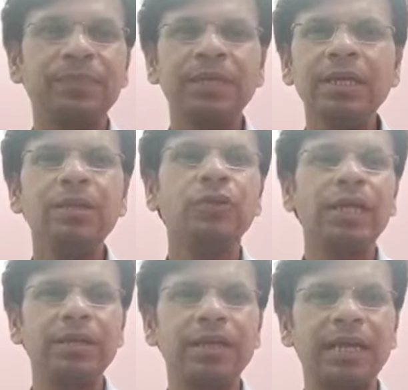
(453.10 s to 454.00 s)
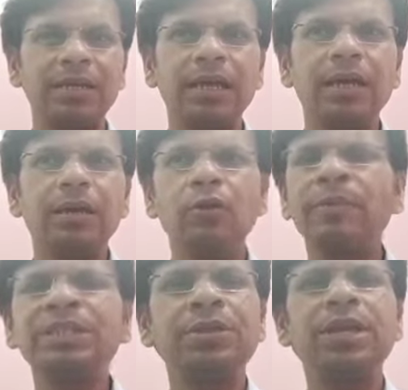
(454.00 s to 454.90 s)
He is looking sad. You
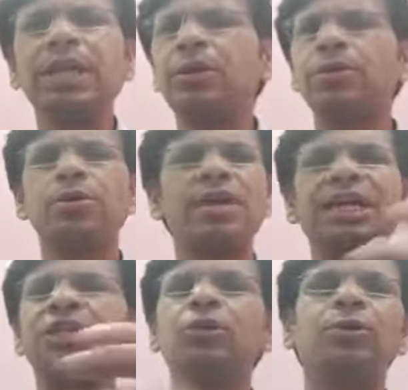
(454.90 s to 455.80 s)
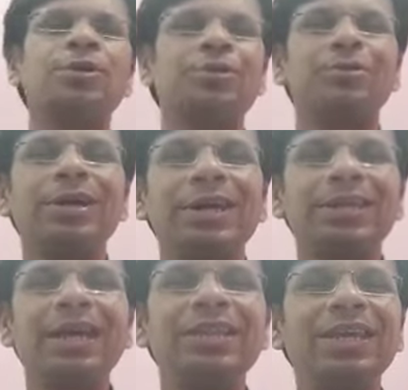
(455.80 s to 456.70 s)
must see in your society also
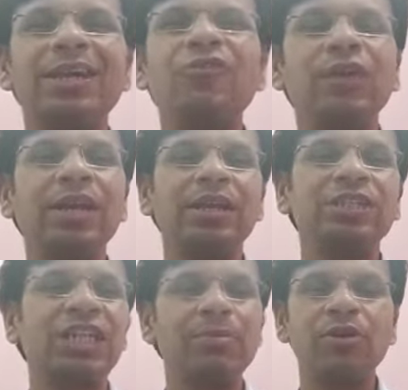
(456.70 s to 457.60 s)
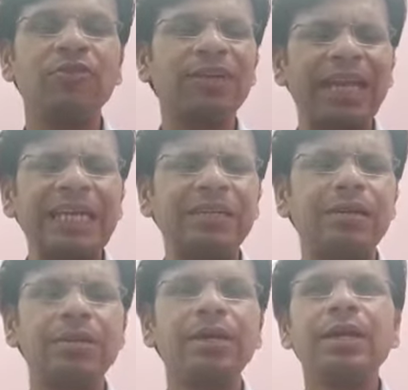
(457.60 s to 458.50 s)
that there are various types of
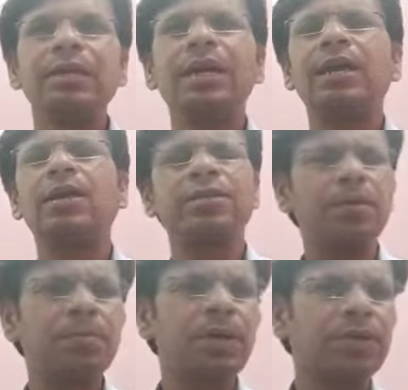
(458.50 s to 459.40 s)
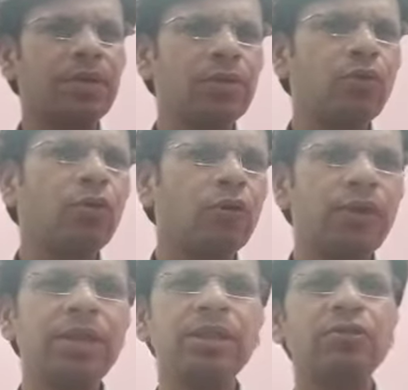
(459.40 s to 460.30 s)
characters. There are some persons who
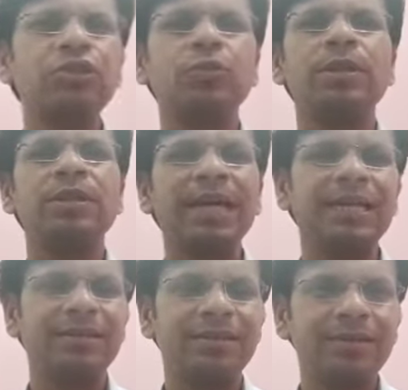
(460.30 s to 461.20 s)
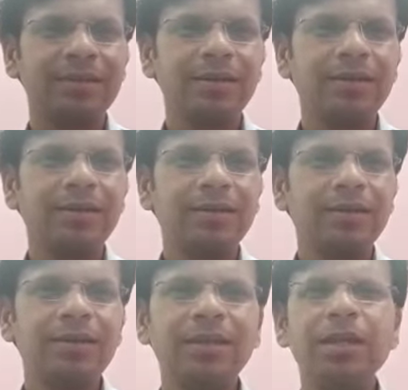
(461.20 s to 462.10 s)
always used to be sad.
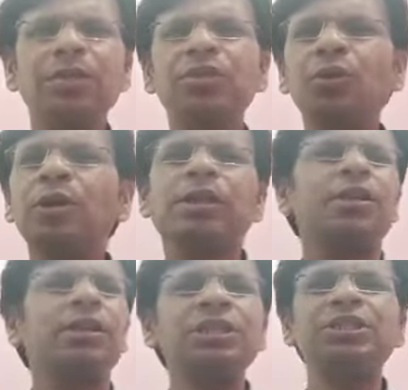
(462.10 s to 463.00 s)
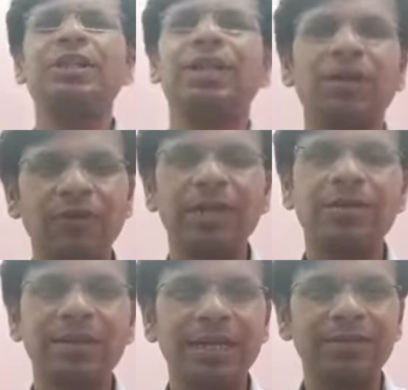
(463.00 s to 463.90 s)
There is no reason, still they are very
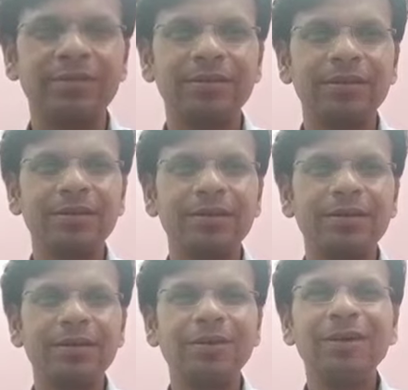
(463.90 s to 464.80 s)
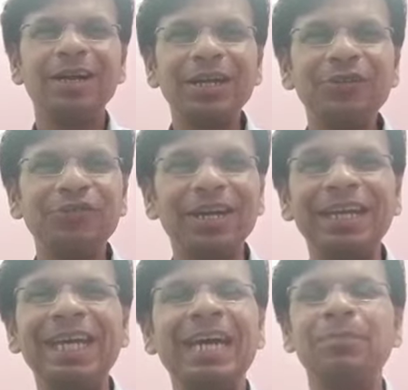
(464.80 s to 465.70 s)
sad. You can't
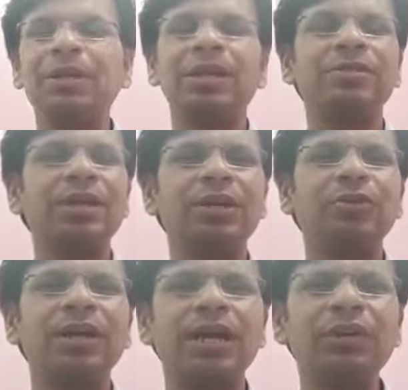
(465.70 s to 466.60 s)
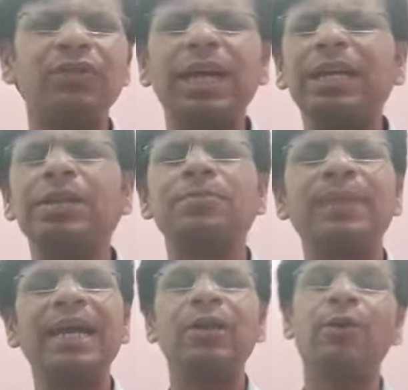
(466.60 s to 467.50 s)
find happiness there, you can't find a
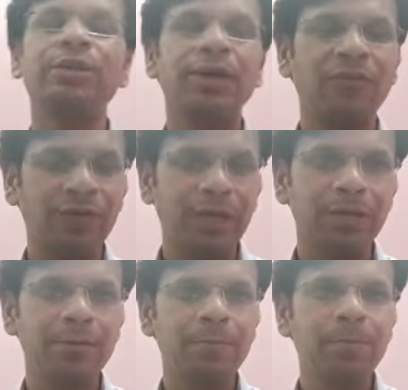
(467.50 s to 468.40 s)
smile on their face.